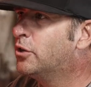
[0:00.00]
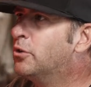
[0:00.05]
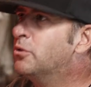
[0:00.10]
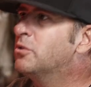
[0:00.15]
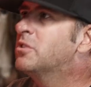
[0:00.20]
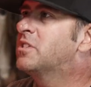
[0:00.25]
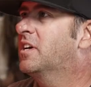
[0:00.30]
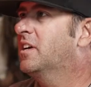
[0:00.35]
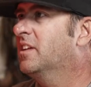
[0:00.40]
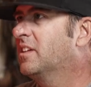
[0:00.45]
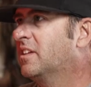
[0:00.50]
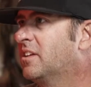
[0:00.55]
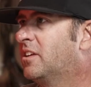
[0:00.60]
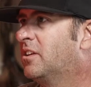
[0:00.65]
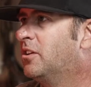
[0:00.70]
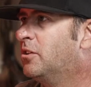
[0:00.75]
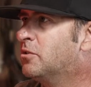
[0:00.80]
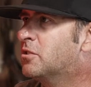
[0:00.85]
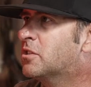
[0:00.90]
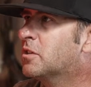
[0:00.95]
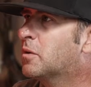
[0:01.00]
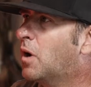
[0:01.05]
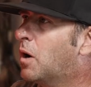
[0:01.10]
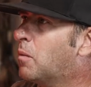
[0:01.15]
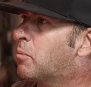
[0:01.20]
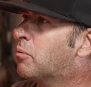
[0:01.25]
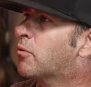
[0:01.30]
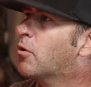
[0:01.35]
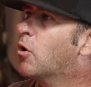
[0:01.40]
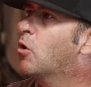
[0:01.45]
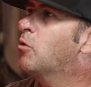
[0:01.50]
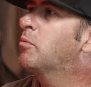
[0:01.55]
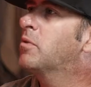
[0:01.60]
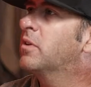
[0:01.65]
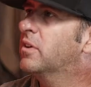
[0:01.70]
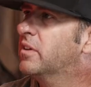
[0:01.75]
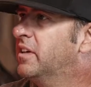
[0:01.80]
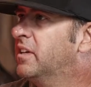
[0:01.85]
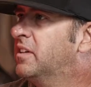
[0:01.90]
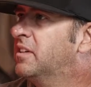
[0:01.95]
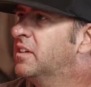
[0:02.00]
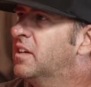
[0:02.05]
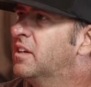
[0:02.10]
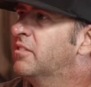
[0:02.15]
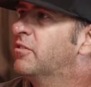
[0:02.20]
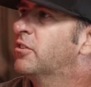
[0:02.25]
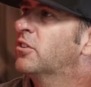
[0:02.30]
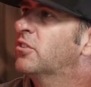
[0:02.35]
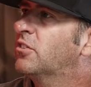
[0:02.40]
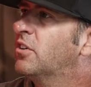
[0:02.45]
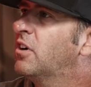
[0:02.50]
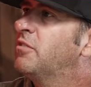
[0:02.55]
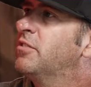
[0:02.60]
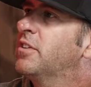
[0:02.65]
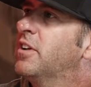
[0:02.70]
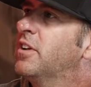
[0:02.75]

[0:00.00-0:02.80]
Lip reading: Use it appropriately to give yourself